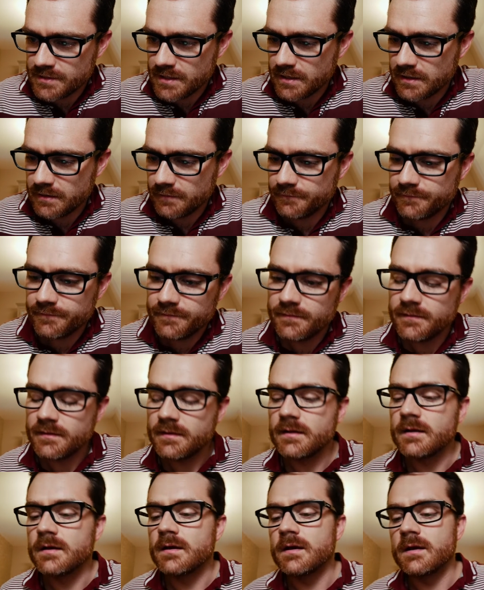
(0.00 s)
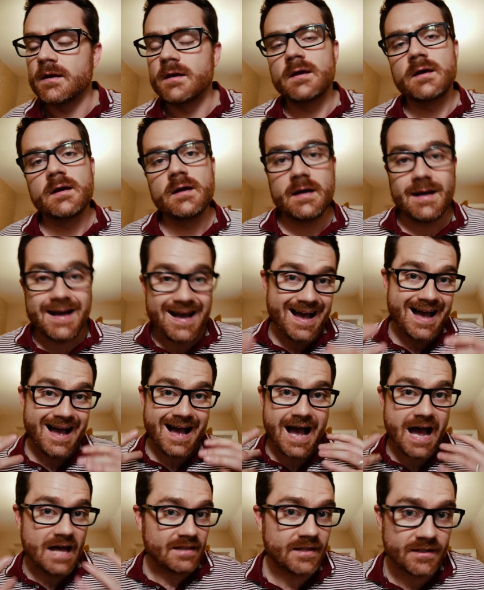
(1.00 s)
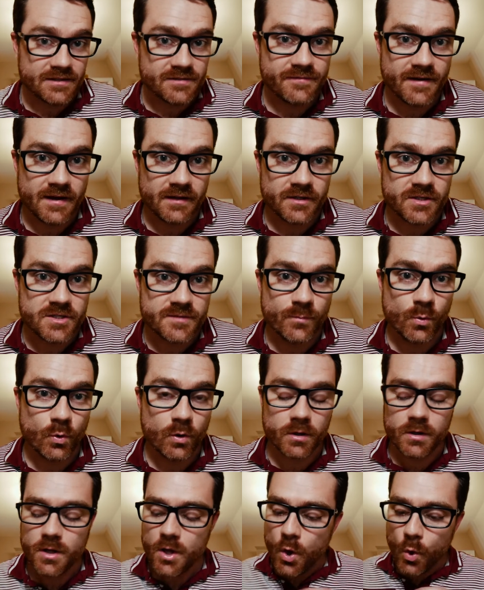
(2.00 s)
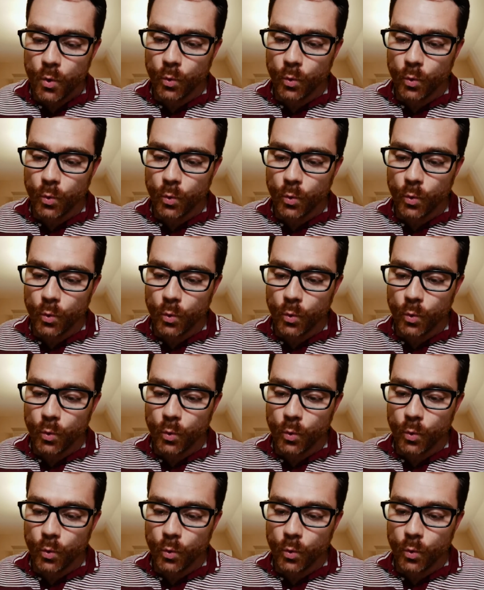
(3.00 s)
tick, and let the file export.